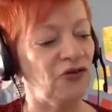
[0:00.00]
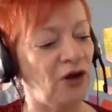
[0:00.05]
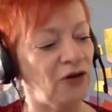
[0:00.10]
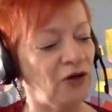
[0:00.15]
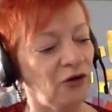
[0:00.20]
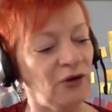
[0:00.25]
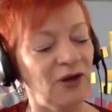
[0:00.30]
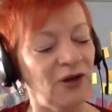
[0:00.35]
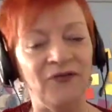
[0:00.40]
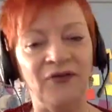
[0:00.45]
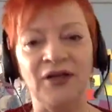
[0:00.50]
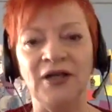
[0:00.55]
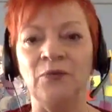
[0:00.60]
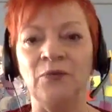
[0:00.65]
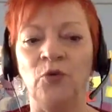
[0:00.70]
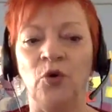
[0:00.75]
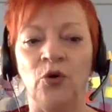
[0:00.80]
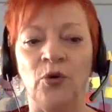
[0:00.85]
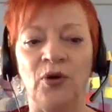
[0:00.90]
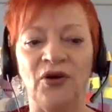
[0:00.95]
I don't have any
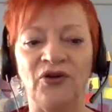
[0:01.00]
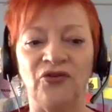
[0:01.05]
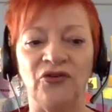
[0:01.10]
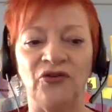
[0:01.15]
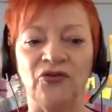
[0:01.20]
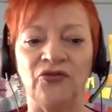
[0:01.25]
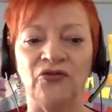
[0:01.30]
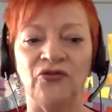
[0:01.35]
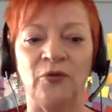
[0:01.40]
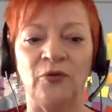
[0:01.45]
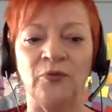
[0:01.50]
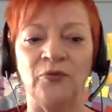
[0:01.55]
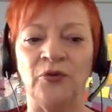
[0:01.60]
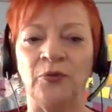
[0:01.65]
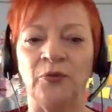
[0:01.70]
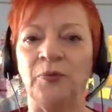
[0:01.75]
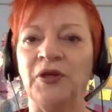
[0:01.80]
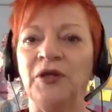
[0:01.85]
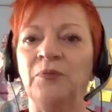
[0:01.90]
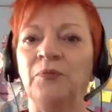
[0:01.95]
more questions from
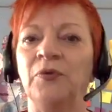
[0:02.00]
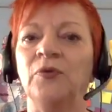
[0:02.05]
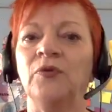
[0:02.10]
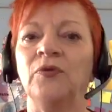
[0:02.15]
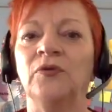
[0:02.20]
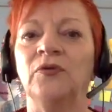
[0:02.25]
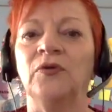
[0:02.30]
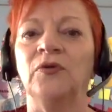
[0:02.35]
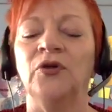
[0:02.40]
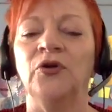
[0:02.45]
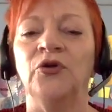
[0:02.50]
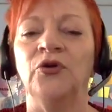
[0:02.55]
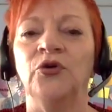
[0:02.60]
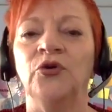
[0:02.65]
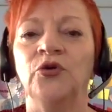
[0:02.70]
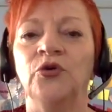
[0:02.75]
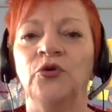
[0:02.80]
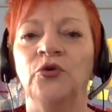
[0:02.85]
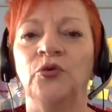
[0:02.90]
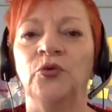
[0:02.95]
the people
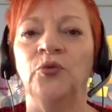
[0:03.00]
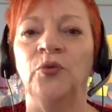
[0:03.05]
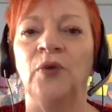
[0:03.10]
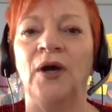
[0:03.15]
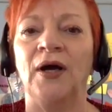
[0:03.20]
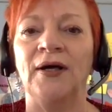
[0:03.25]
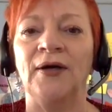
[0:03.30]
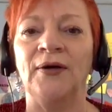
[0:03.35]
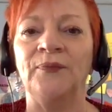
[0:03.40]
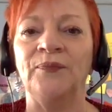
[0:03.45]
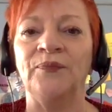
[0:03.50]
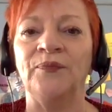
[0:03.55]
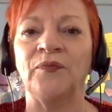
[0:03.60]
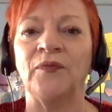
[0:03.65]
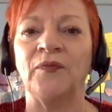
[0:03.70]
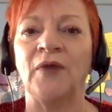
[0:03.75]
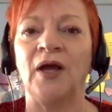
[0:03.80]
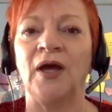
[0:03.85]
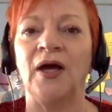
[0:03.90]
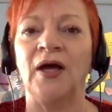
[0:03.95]
who
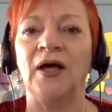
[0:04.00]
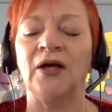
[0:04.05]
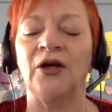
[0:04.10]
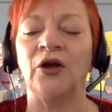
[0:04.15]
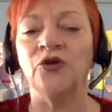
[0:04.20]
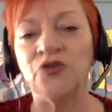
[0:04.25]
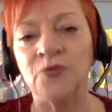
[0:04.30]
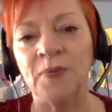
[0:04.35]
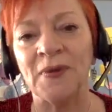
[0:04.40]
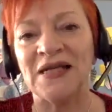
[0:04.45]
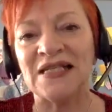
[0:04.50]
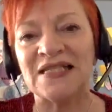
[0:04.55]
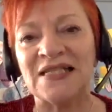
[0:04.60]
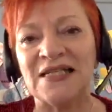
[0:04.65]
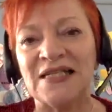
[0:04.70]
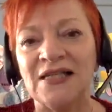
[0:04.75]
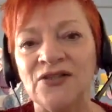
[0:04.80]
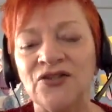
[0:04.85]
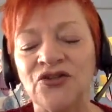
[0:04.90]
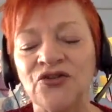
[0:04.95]
are going to be
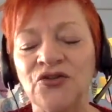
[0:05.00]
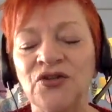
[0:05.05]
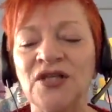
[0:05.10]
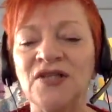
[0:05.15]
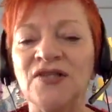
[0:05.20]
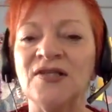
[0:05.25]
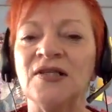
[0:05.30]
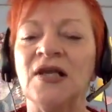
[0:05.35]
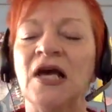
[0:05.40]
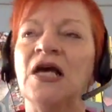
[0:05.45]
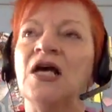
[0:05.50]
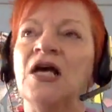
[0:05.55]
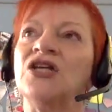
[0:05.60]
listening to this.